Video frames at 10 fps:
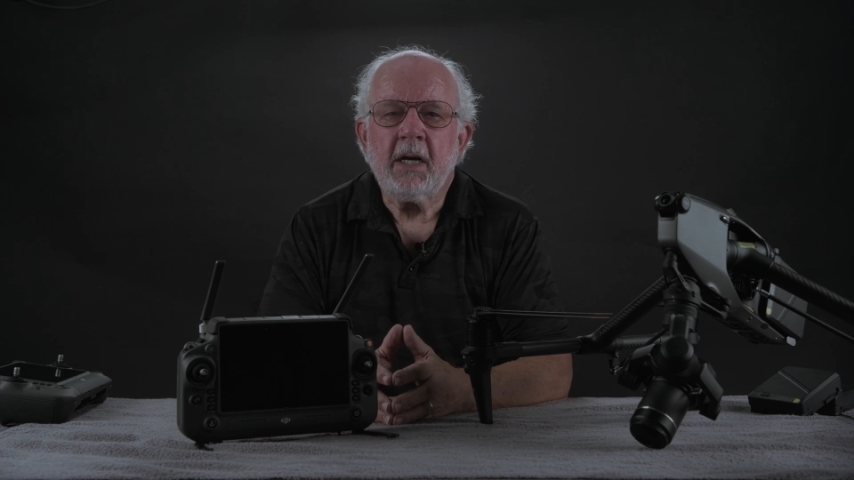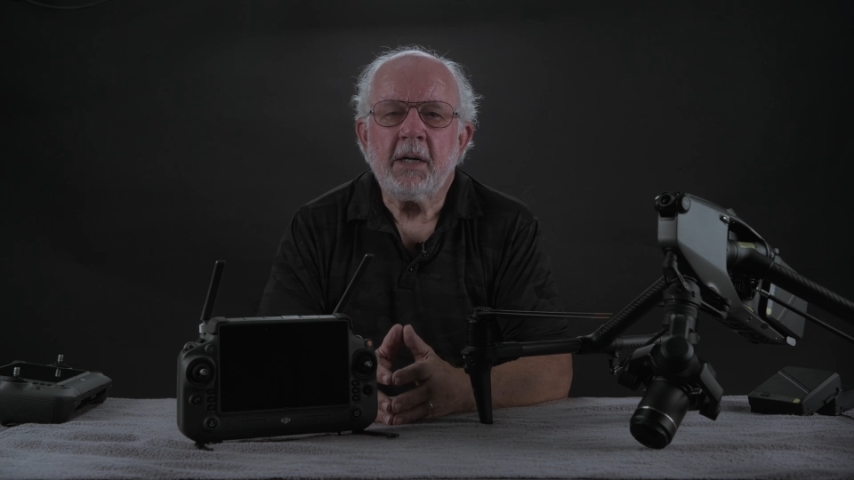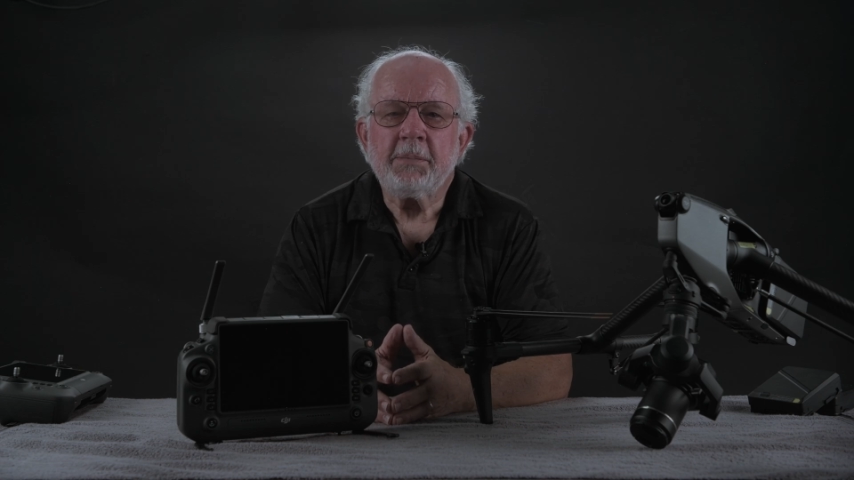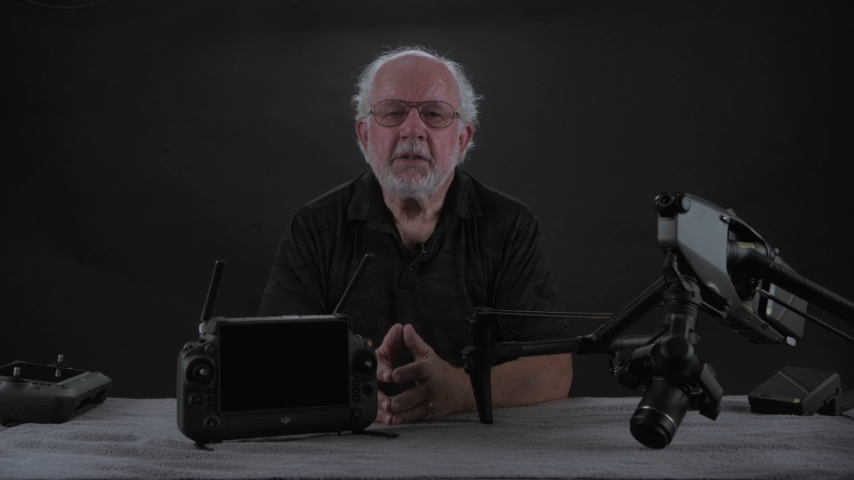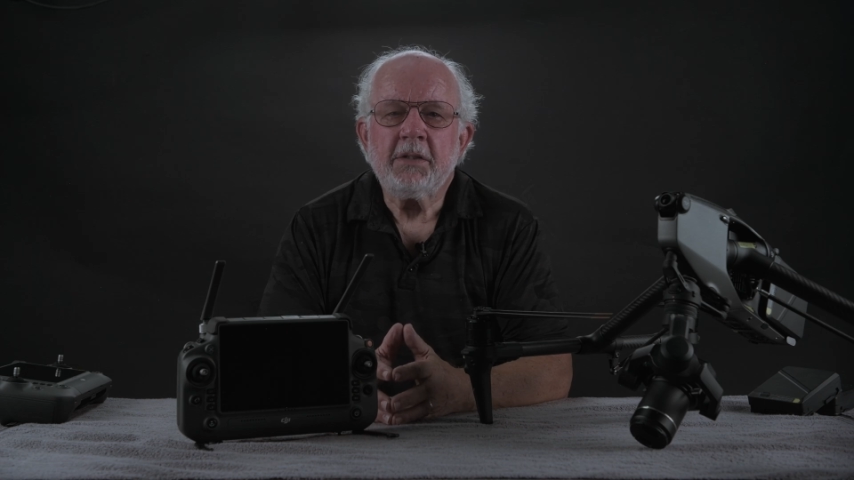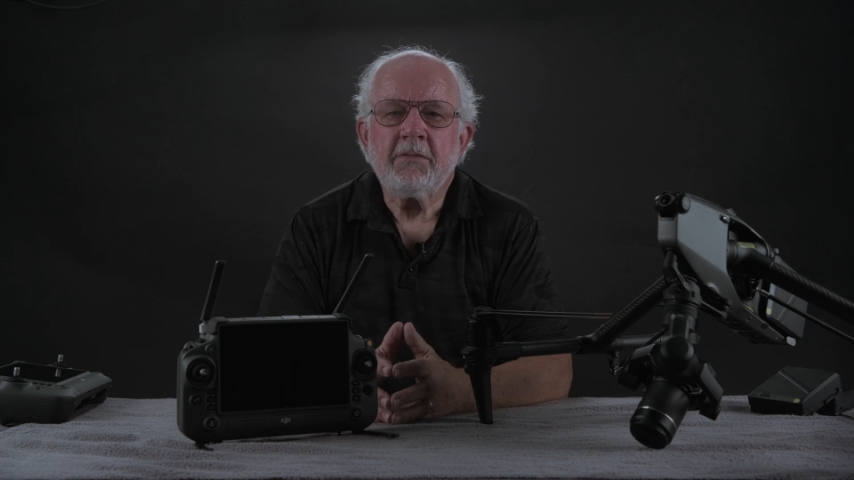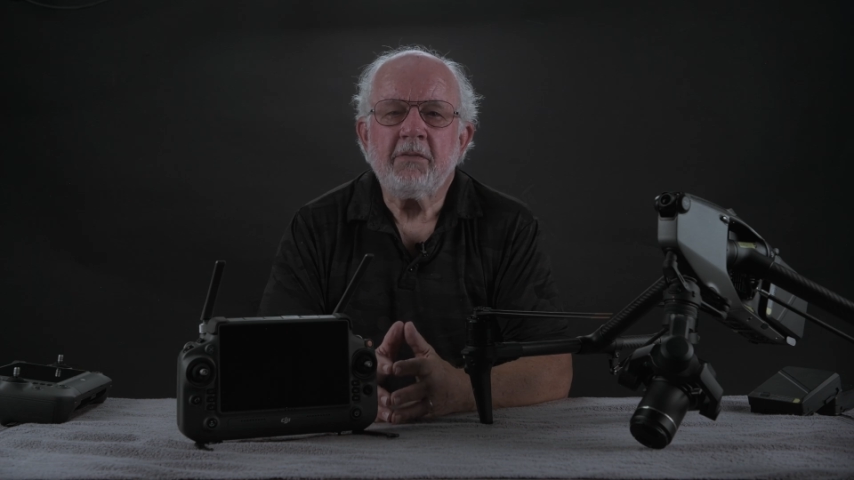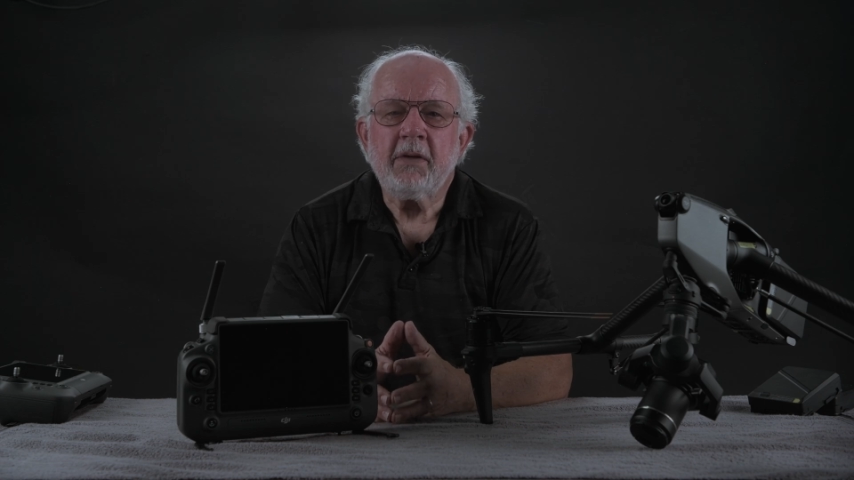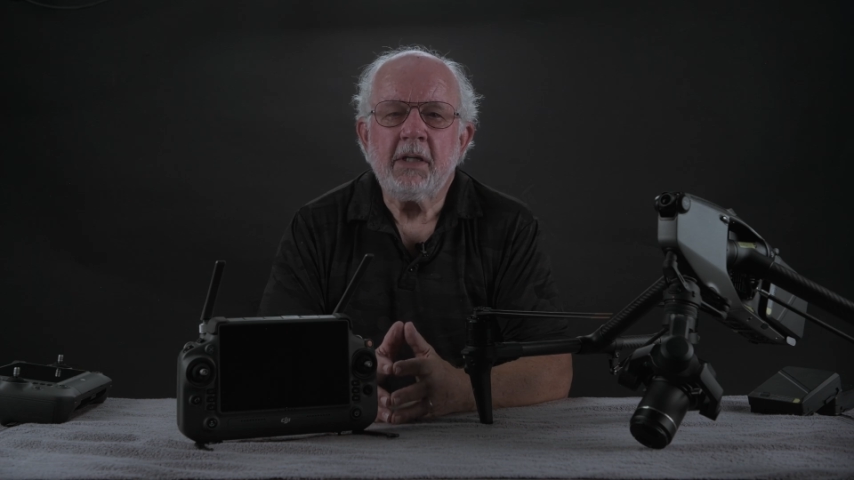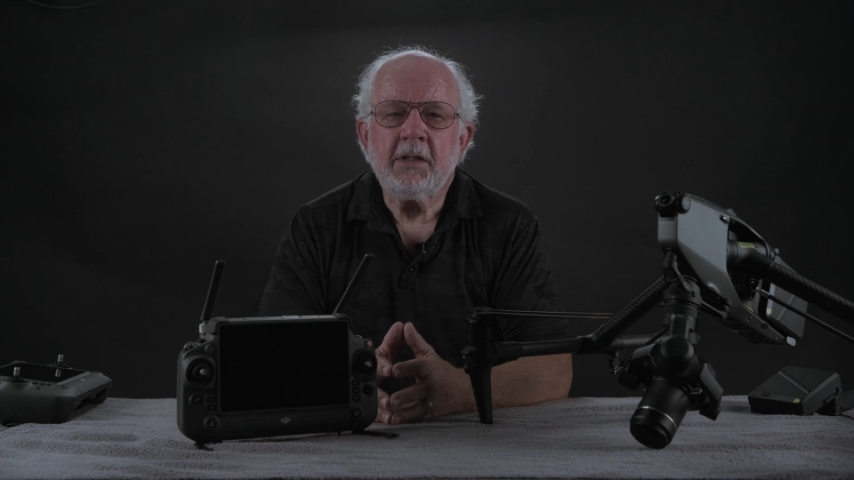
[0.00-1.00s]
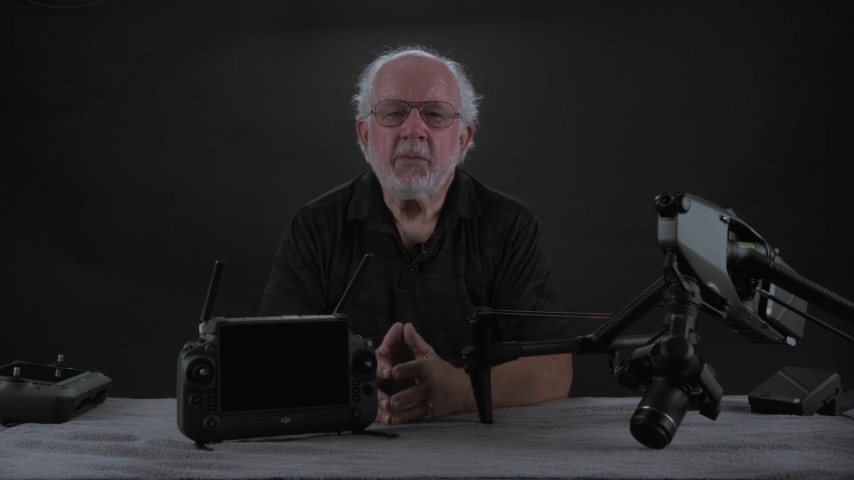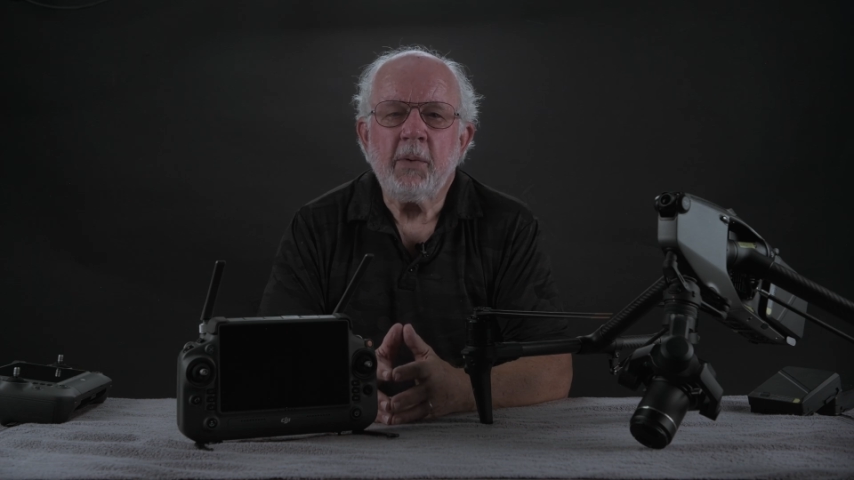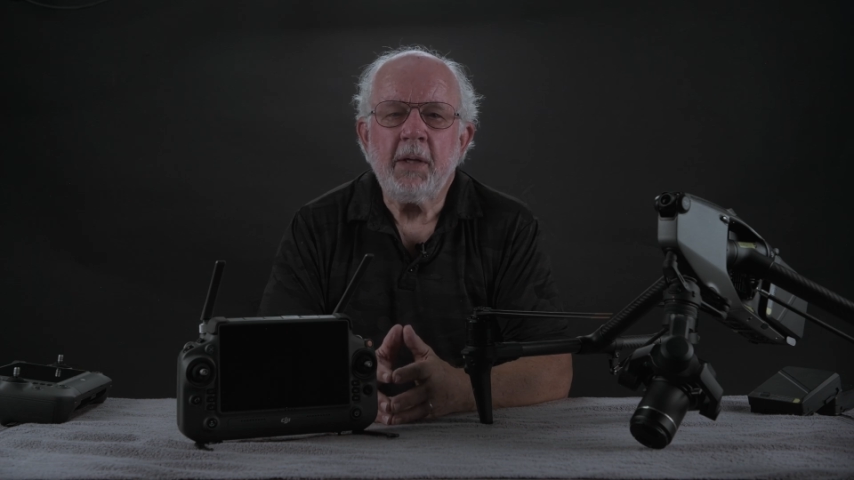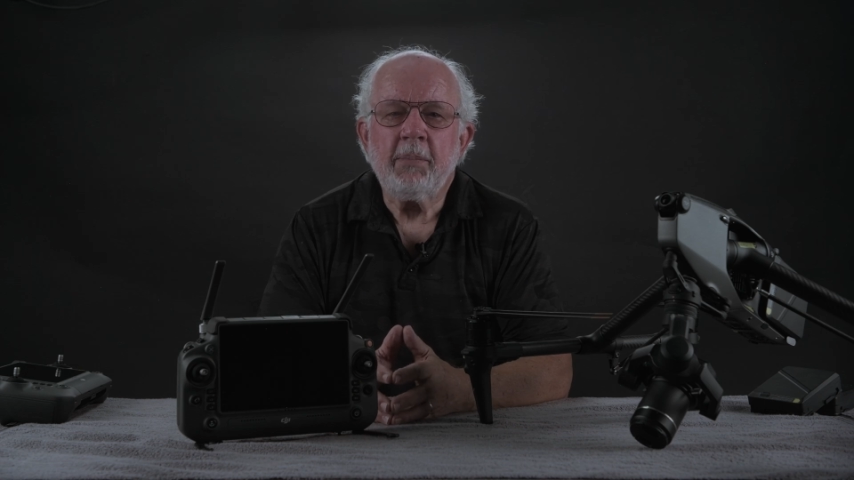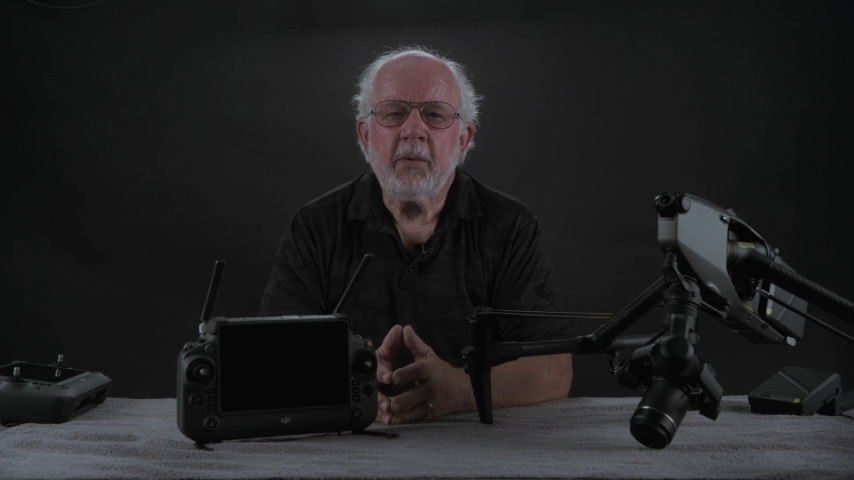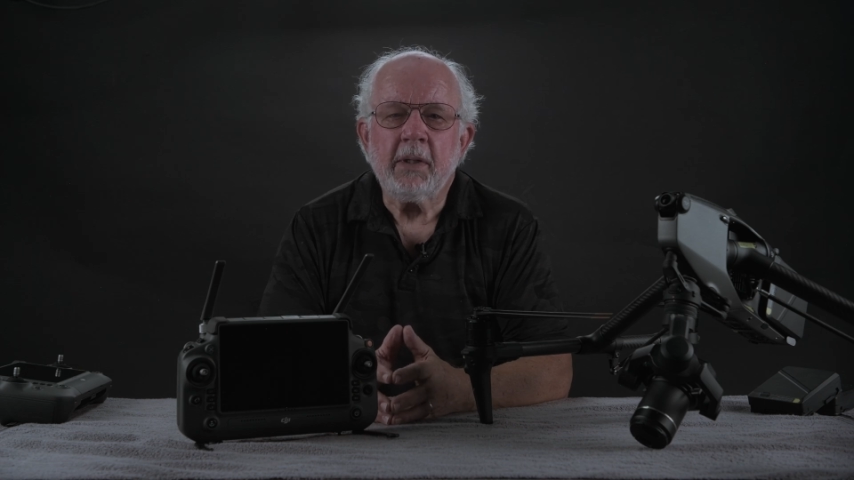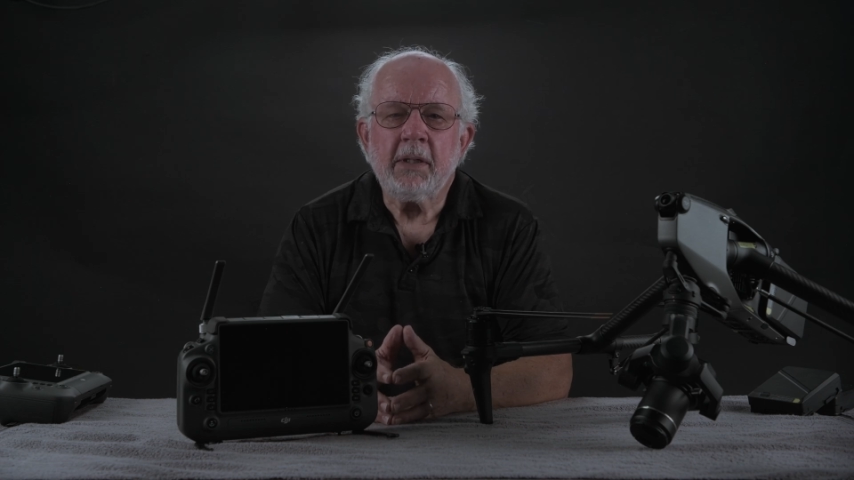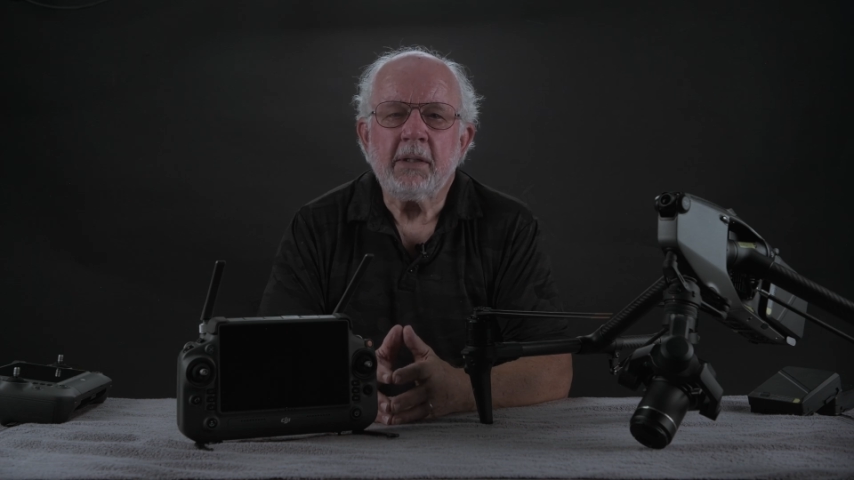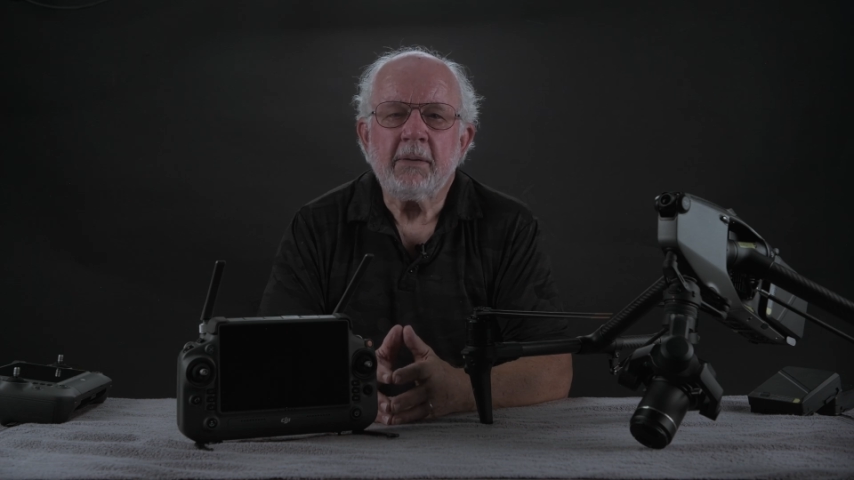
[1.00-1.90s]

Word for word: options for each waypoint.